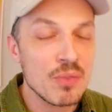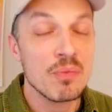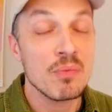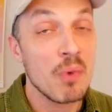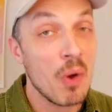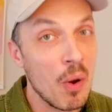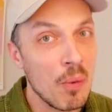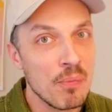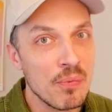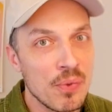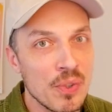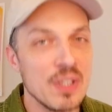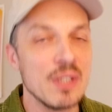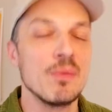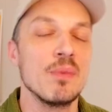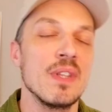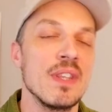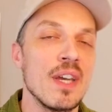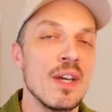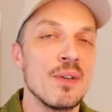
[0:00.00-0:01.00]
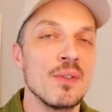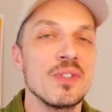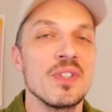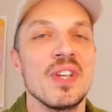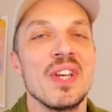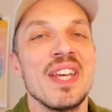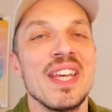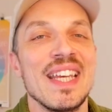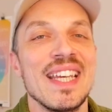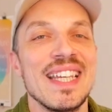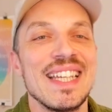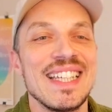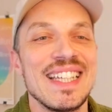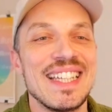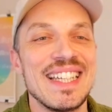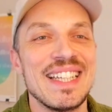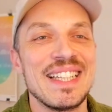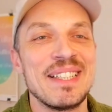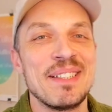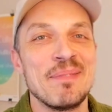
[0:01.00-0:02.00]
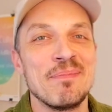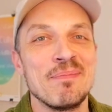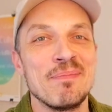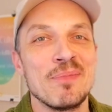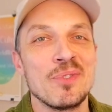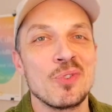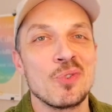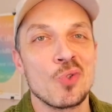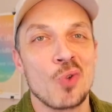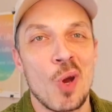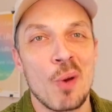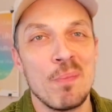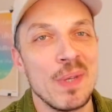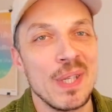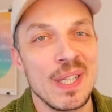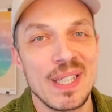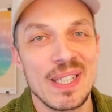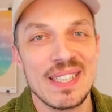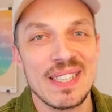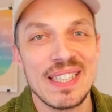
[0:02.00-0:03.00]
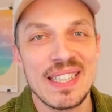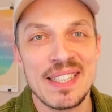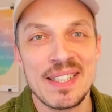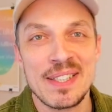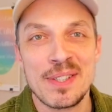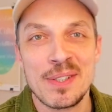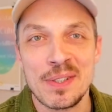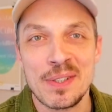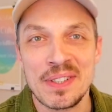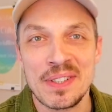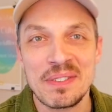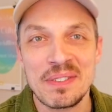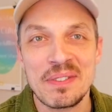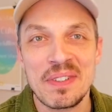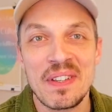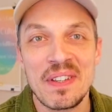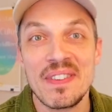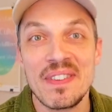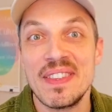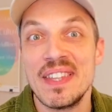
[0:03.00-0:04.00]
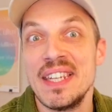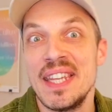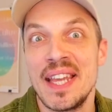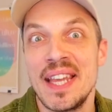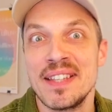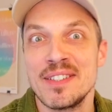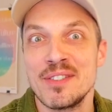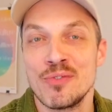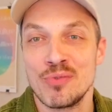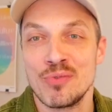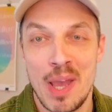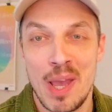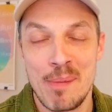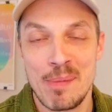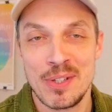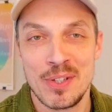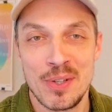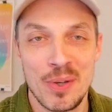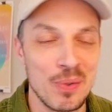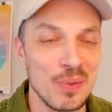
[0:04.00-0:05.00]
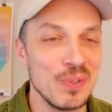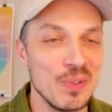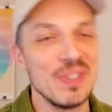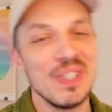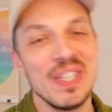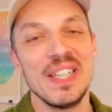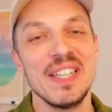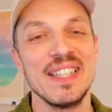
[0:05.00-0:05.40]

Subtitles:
hopefully without dropping into the next rabbit hole.